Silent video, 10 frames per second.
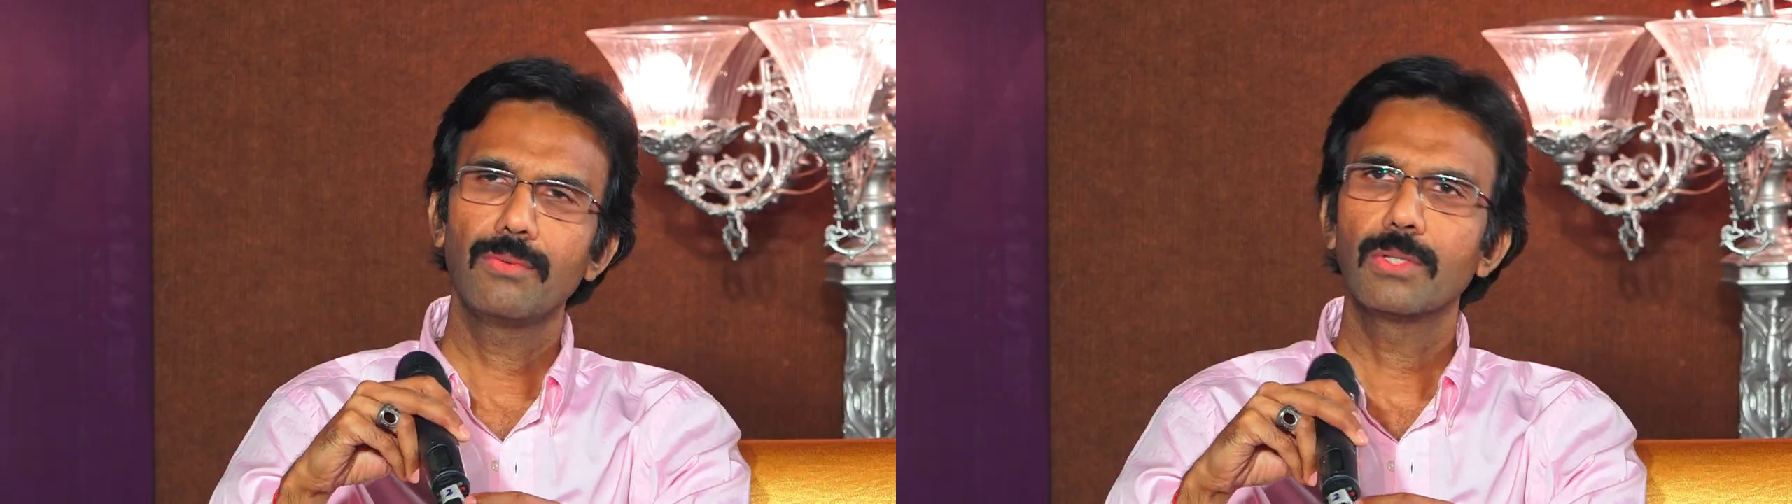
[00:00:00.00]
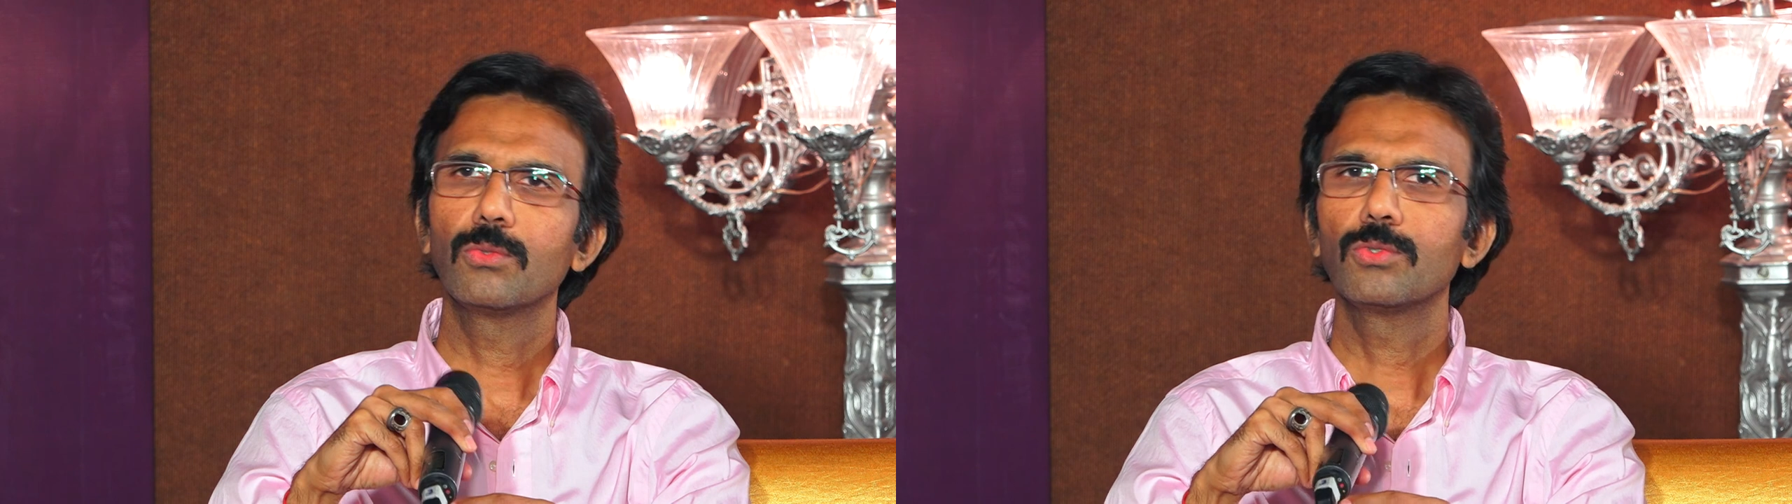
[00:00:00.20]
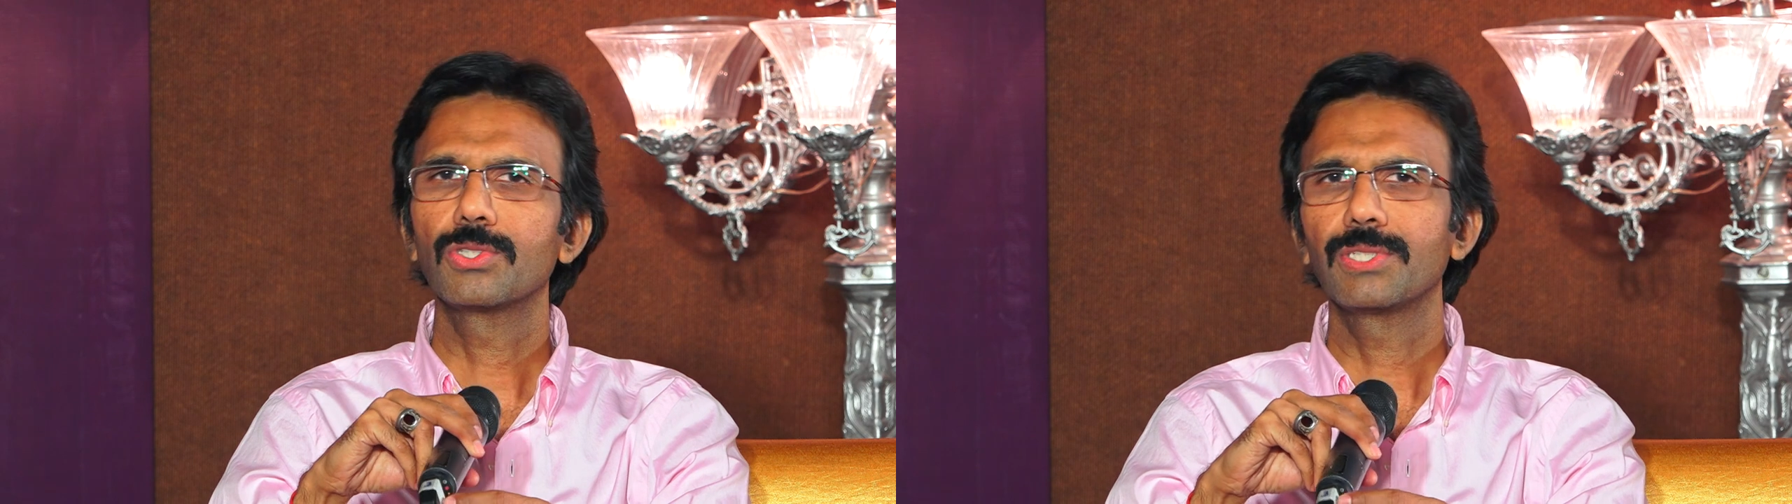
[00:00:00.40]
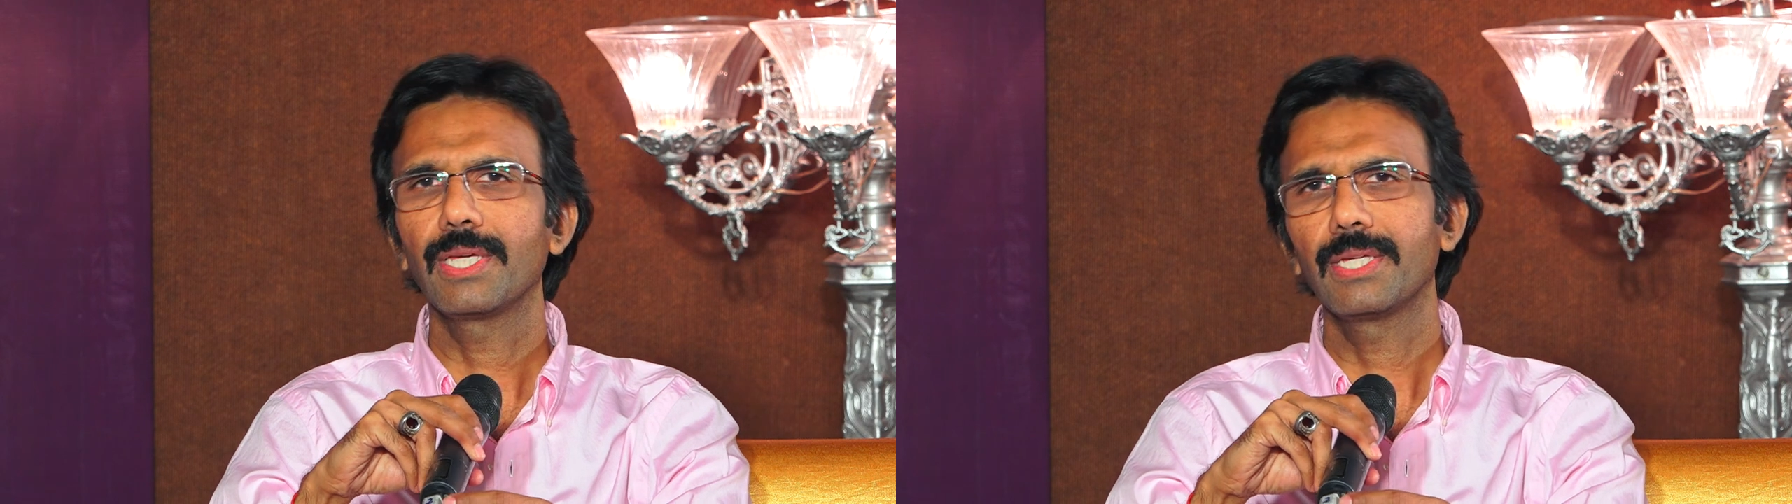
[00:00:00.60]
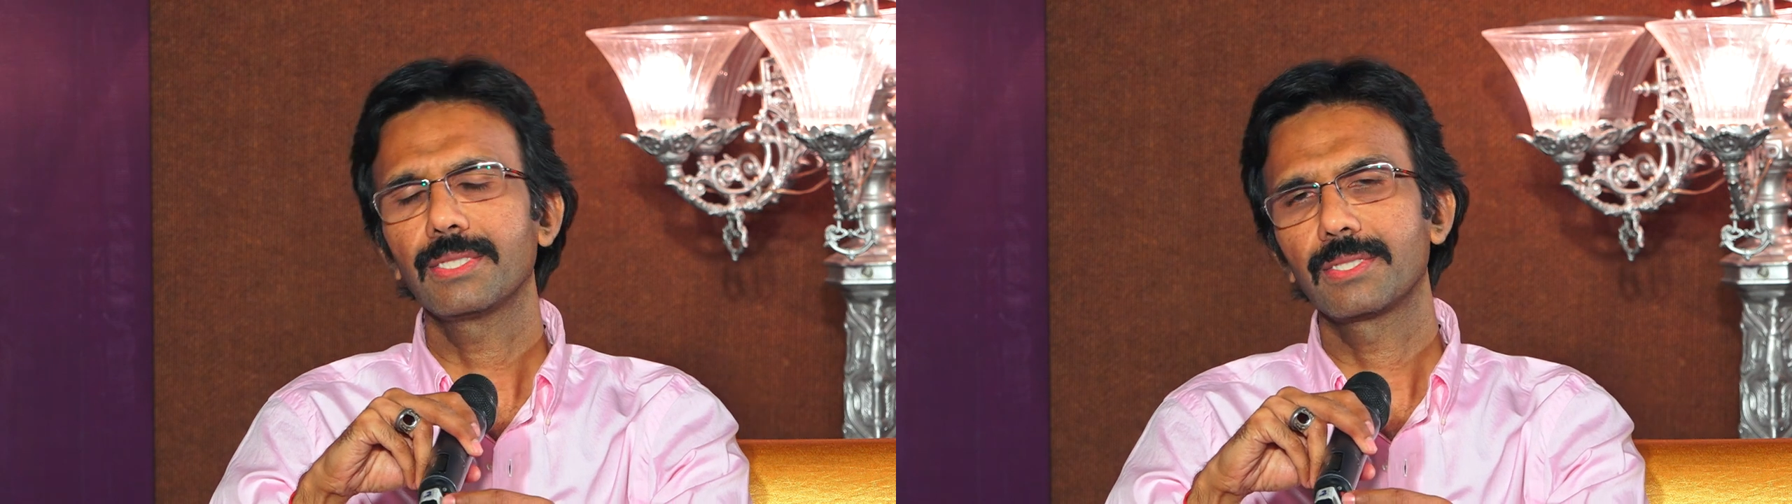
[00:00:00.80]
Anyone who
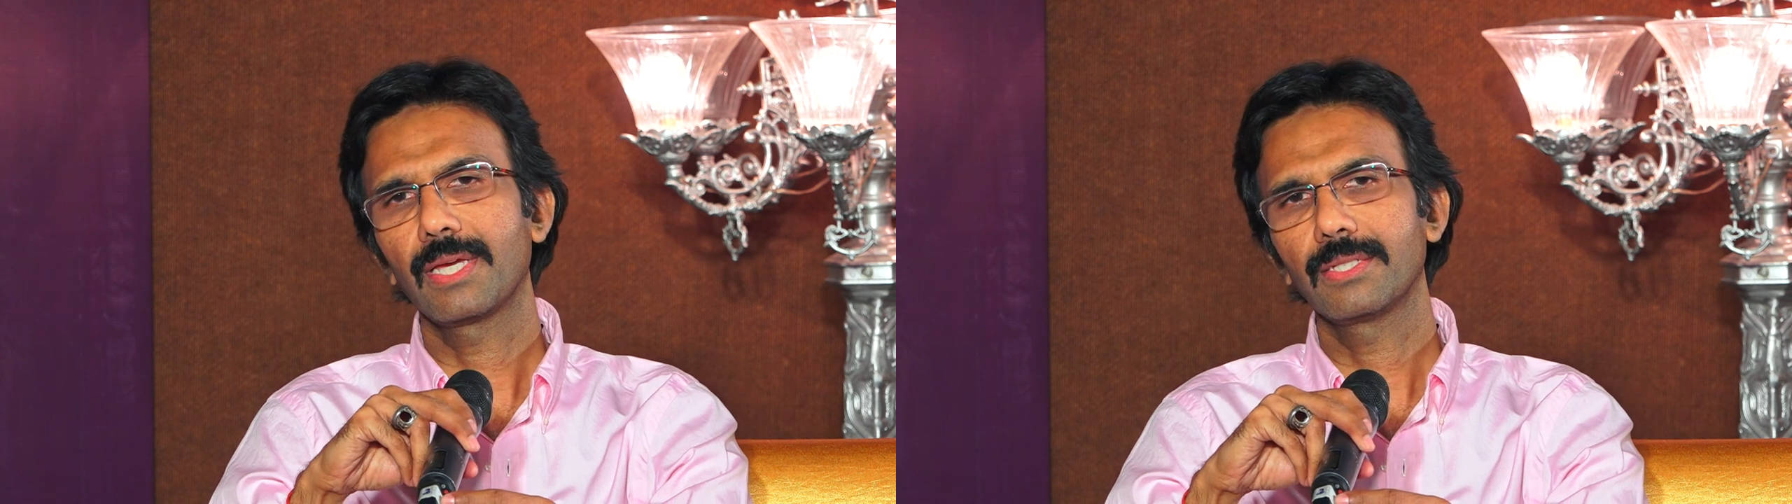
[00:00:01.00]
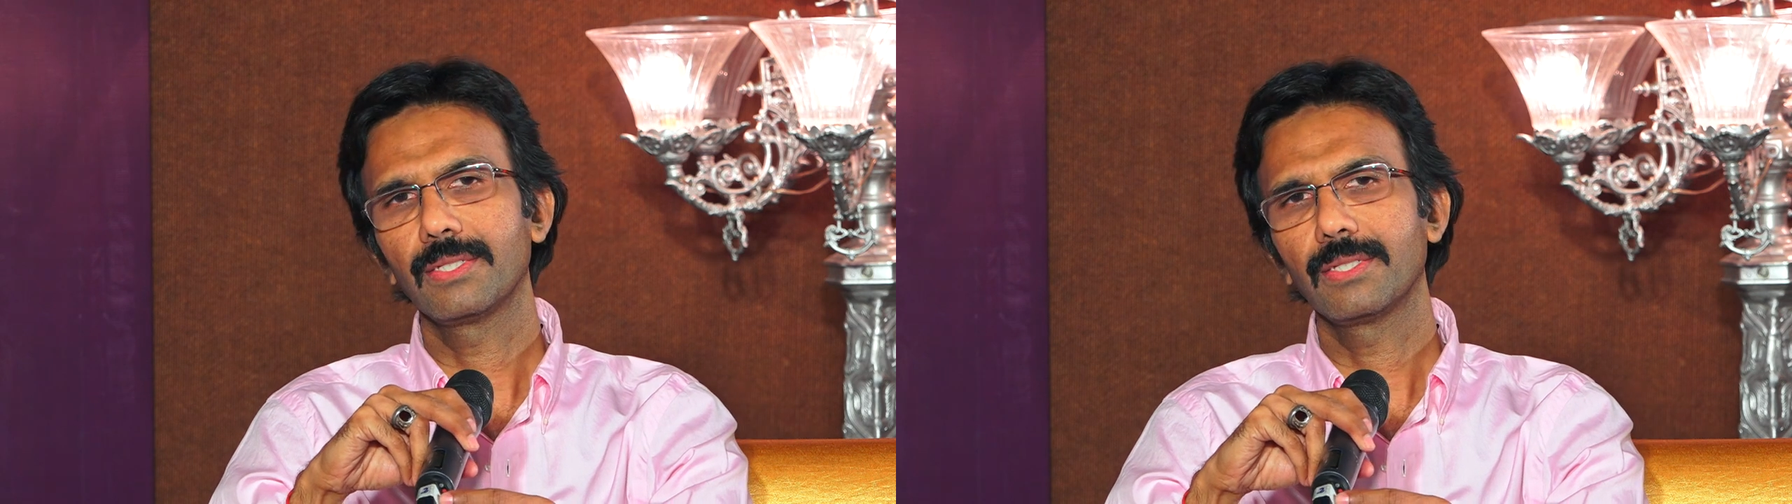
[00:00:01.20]
says that